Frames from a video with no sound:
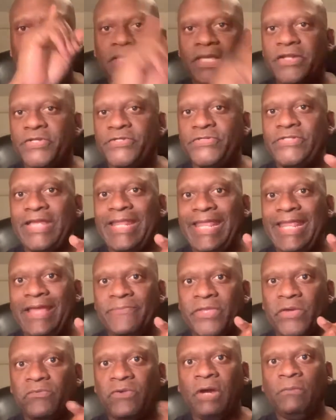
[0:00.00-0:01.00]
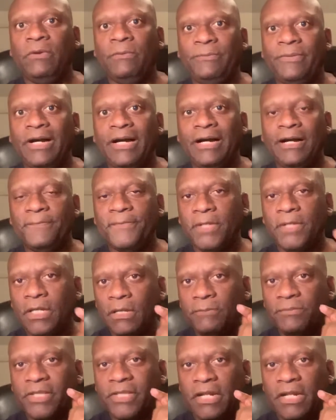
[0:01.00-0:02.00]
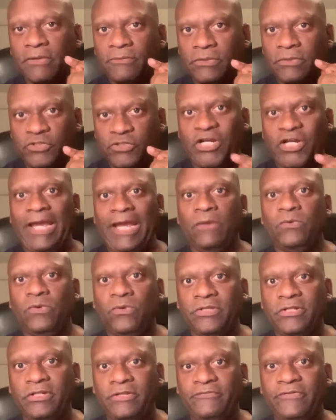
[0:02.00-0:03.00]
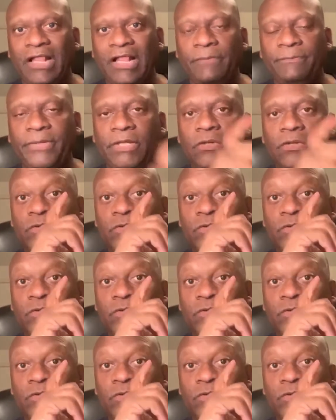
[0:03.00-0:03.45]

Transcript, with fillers: in a stadium that Robert Bobb played a giant role in developing,